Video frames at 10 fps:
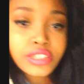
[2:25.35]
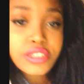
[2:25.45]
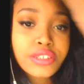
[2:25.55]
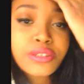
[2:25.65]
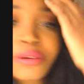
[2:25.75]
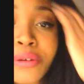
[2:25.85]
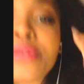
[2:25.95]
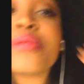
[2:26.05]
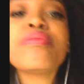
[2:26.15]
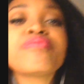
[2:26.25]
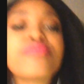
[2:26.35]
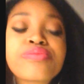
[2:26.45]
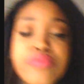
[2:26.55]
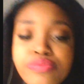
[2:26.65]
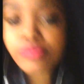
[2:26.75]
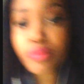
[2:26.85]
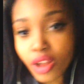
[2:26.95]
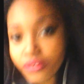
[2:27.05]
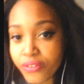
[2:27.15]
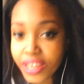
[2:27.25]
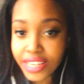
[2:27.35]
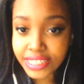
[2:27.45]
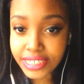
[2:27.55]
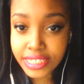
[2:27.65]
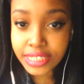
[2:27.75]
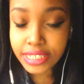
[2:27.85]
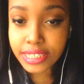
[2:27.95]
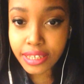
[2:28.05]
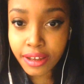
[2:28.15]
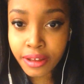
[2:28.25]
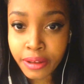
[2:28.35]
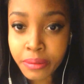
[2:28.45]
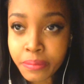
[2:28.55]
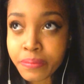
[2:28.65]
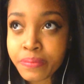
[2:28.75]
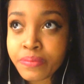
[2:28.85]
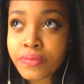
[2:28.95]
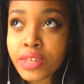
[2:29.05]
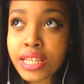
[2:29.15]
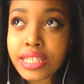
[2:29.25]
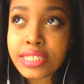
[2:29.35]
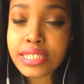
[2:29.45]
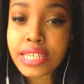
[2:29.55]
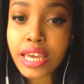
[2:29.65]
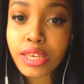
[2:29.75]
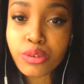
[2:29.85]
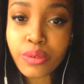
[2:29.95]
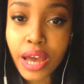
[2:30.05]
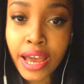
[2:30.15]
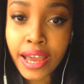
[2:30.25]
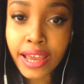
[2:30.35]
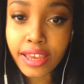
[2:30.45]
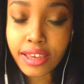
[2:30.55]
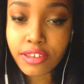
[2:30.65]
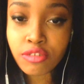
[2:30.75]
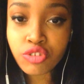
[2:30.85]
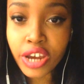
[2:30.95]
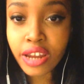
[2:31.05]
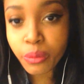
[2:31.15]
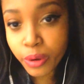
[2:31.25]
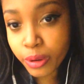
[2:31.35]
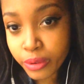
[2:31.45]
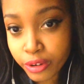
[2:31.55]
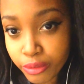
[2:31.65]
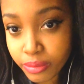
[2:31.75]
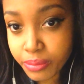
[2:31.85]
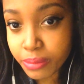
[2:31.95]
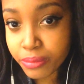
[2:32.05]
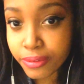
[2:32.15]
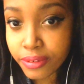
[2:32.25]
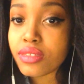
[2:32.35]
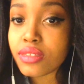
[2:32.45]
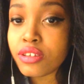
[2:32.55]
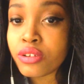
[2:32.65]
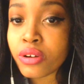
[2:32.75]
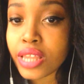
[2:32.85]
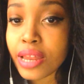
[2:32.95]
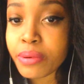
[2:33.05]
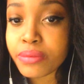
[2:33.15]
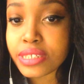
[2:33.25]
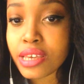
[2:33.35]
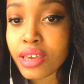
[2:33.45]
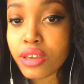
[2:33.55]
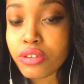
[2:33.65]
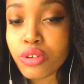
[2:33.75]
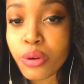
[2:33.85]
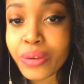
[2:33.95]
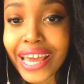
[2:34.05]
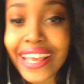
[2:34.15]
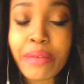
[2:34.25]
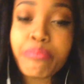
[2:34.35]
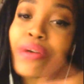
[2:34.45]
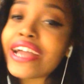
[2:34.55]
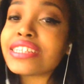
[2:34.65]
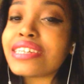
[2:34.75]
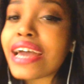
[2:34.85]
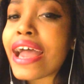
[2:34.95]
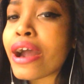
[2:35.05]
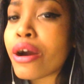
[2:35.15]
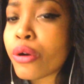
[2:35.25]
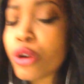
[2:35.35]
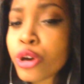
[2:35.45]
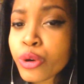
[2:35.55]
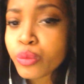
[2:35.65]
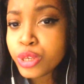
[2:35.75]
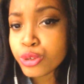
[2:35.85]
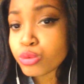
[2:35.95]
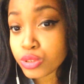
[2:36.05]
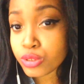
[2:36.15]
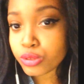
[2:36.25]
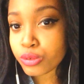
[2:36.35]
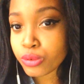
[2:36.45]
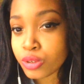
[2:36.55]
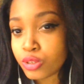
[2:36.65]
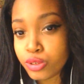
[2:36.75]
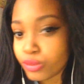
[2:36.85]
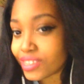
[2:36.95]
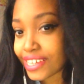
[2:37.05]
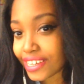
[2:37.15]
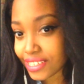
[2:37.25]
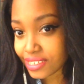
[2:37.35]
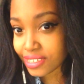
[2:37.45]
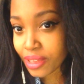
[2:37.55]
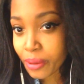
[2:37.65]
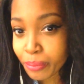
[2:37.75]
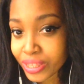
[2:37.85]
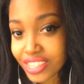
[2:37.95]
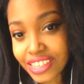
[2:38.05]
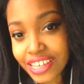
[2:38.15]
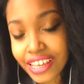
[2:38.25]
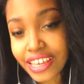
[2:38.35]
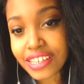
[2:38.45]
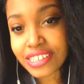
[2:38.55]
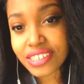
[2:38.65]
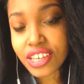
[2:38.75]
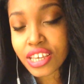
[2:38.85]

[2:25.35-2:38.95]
So, for instance, let's say you trying to work with a group of people. A lot of people say, we gotta get back to how we used to do things. But the thing is,